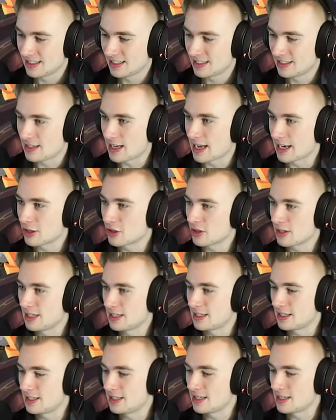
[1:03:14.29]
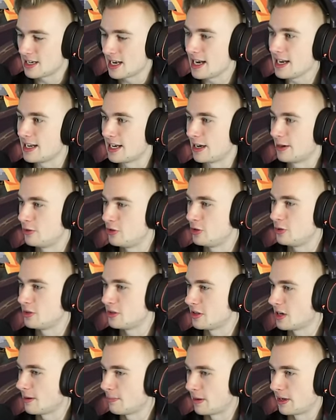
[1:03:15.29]
It's actually it's insane how
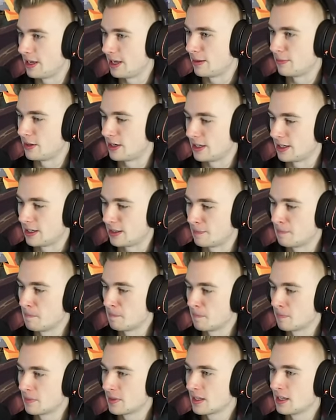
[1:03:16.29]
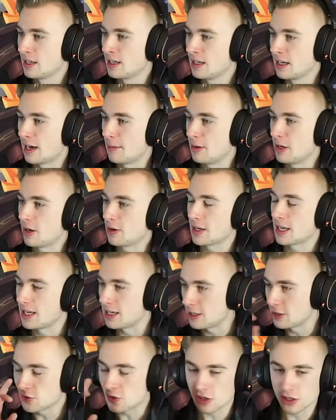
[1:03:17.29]
juiced up I am right now. I mean, okay,
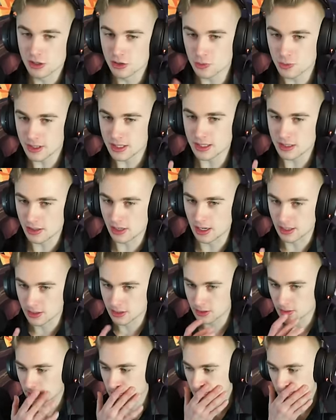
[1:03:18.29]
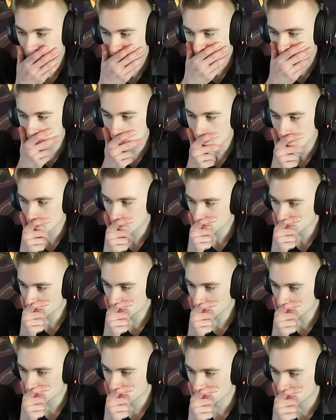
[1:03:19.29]
here's here's what this does.
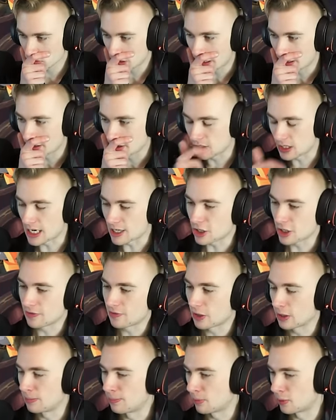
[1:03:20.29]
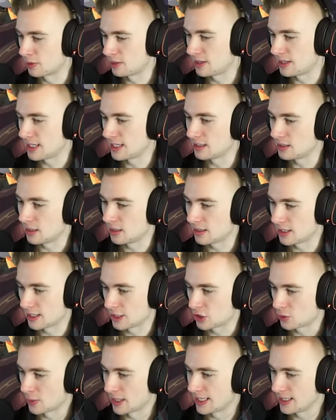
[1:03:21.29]
There's actually a very important thing that
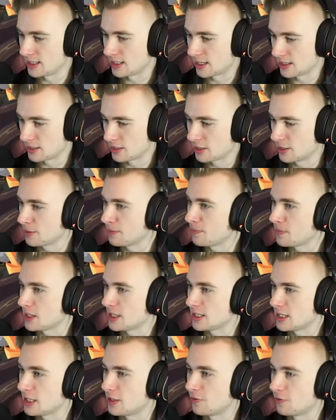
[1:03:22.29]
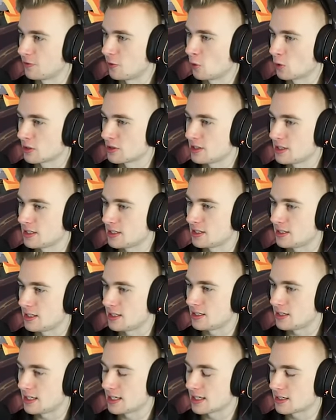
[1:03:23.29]
Swain does here is he forces the
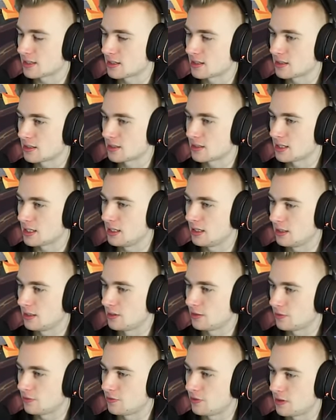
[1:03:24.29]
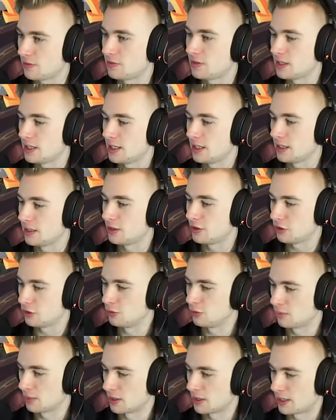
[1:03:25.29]
16 15
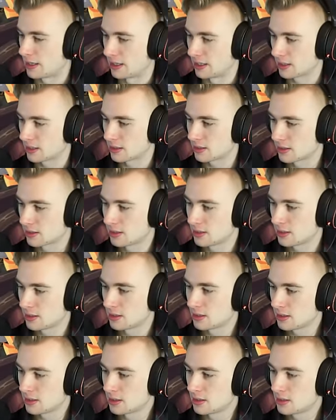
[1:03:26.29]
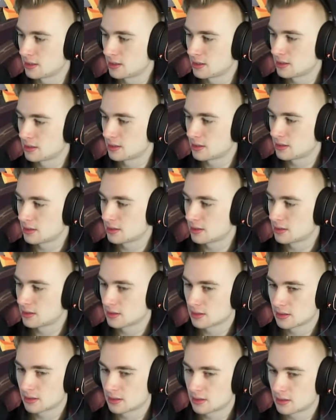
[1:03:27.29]
to block. Oh,
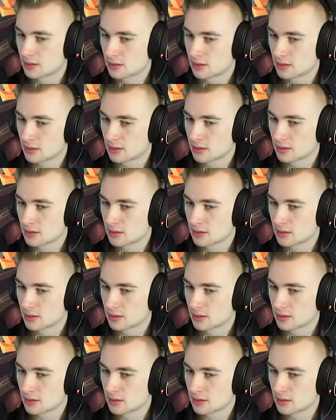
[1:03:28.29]
I